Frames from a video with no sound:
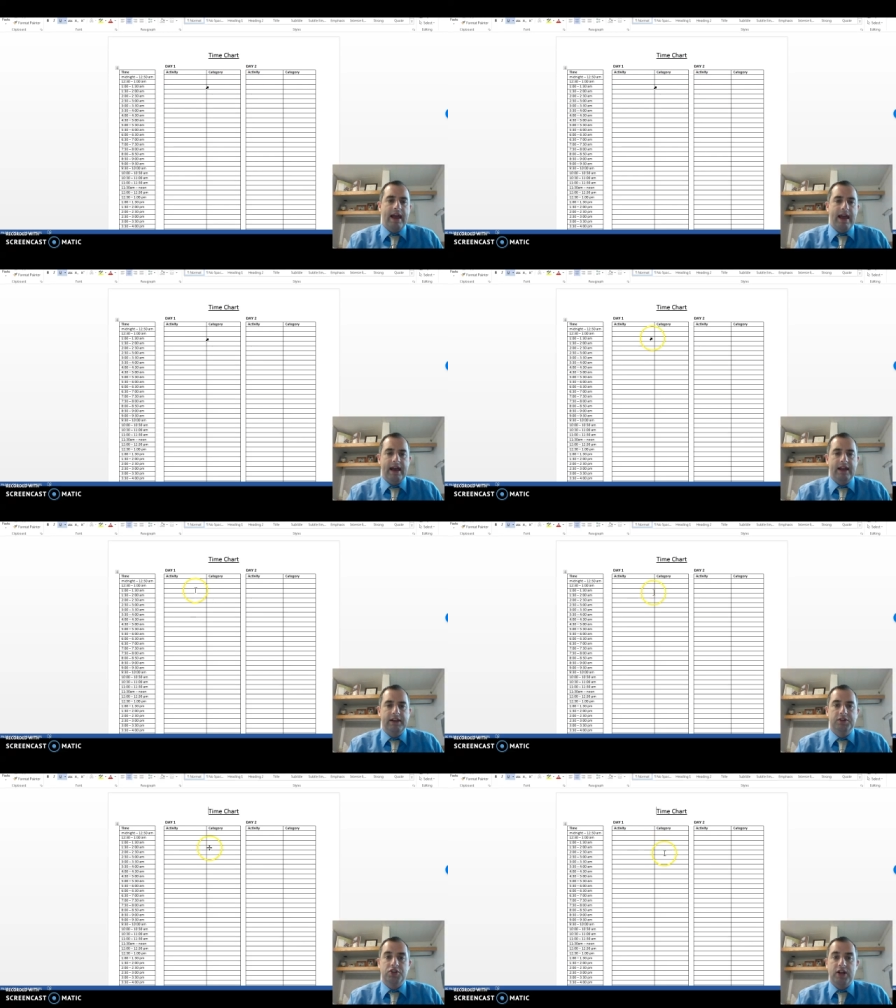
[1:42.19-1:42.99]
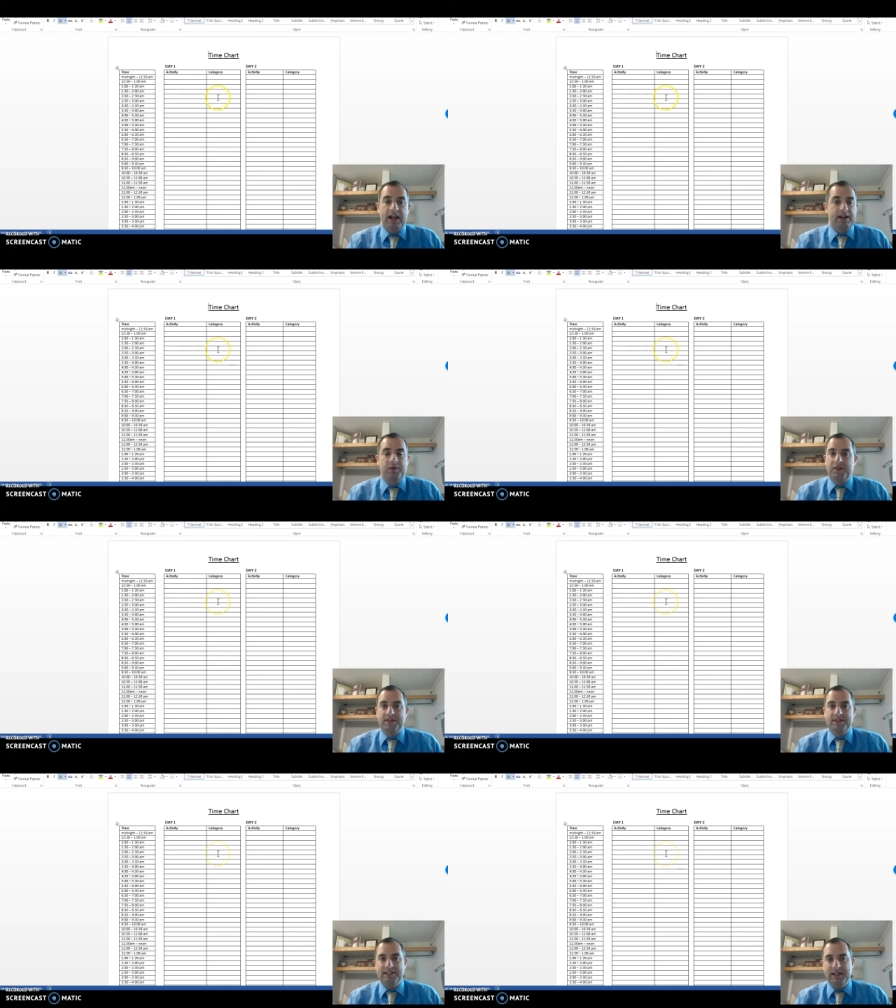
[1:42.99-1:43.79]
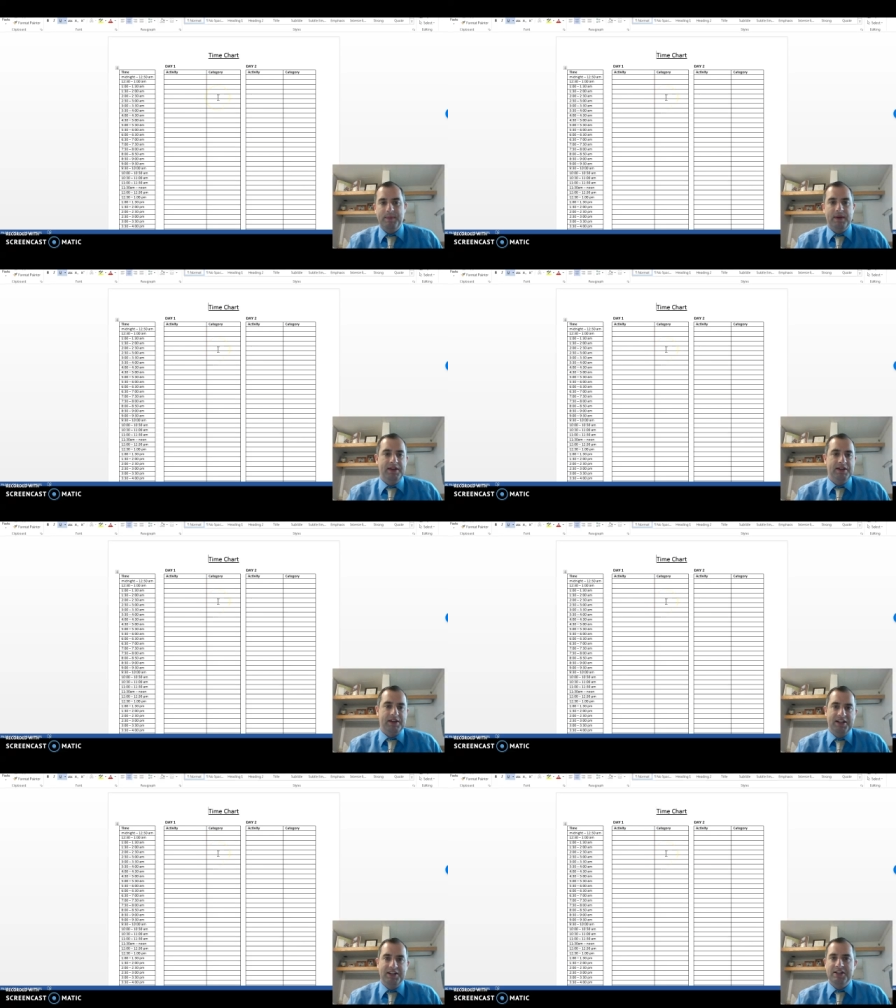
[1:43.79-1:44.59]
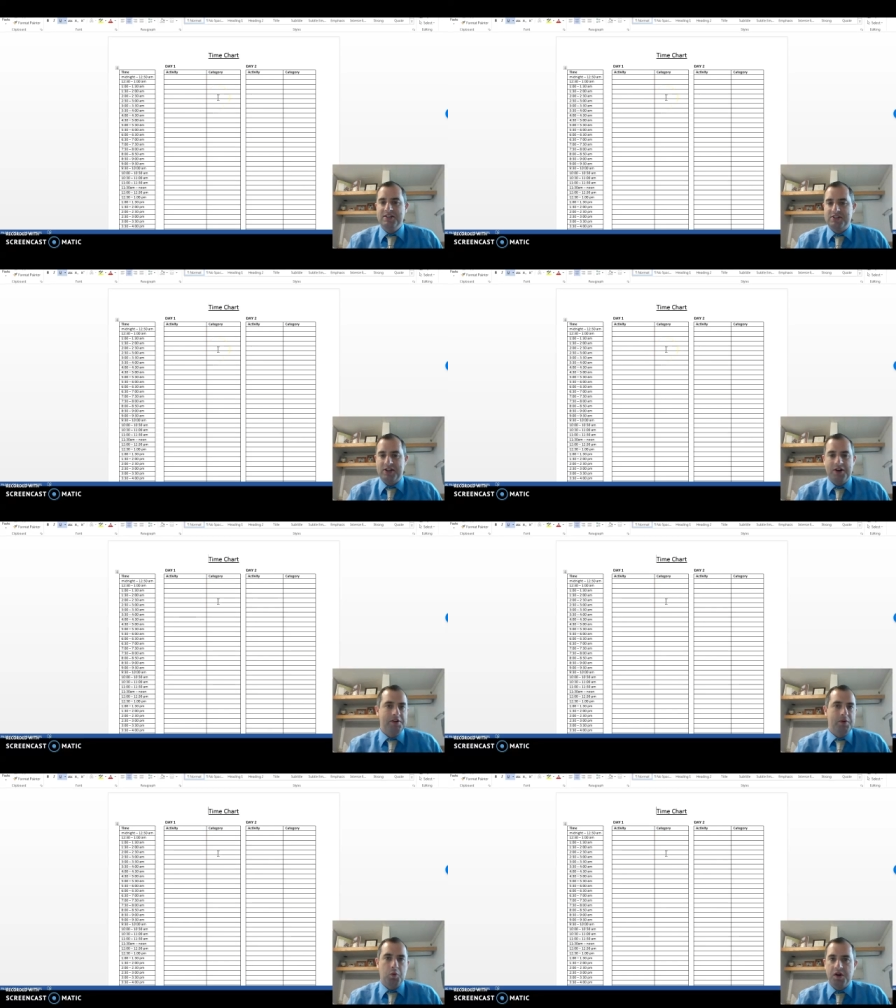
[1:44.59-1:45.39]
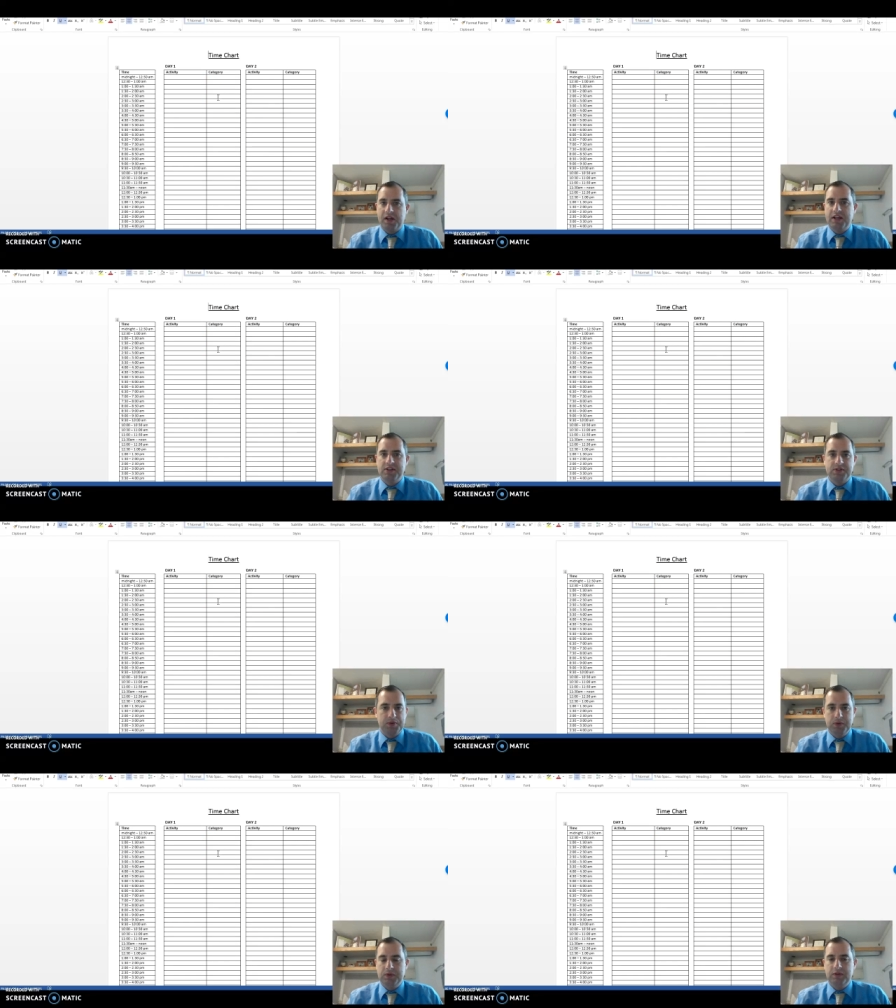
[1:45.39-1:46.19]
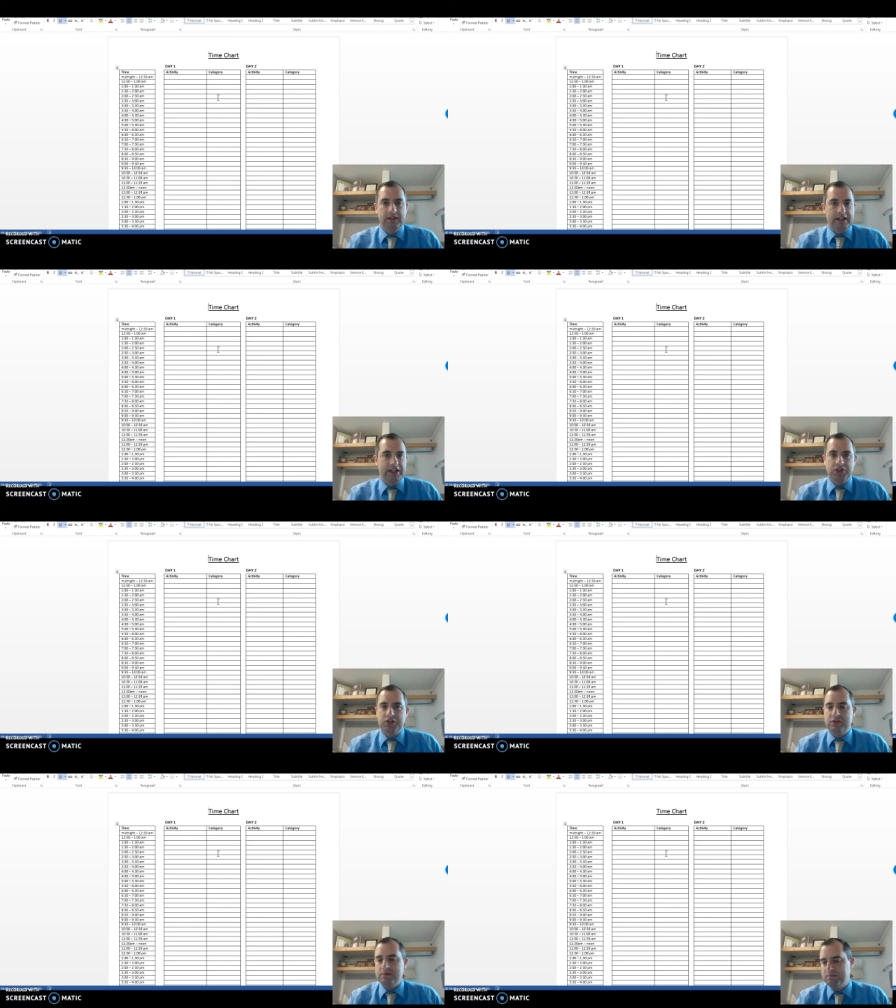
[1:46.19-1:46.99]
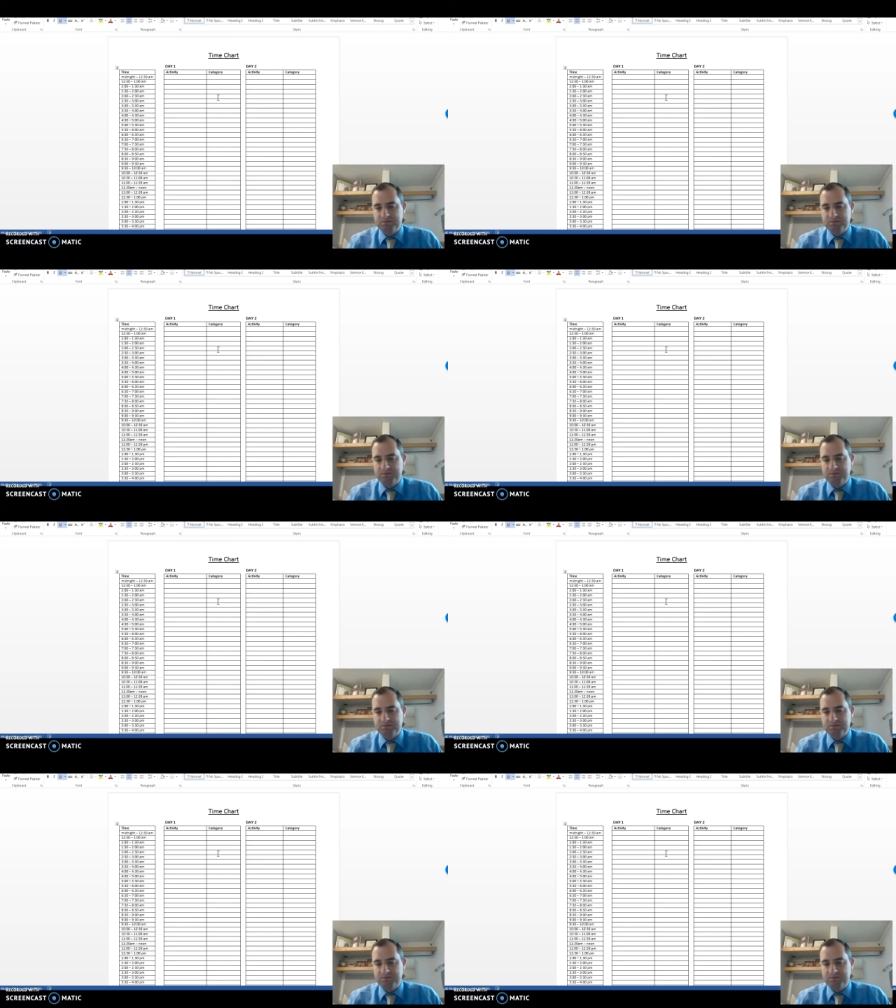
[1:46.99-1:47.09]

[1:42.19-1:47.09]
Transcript: And you'll track whether it's sleeping, eating, showering, working, school, leisure,